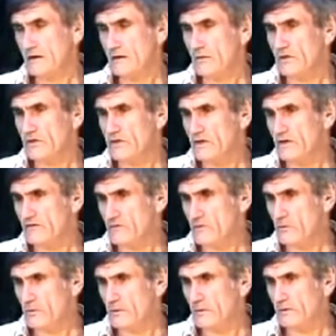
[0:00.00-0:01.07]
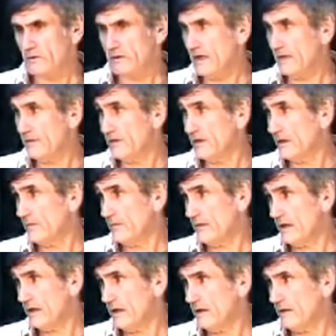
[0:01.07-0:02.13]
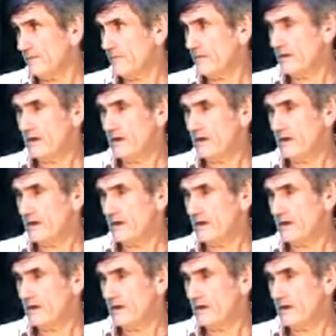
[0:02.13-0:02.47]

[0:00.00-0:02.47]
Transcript: in which a few people dominate many.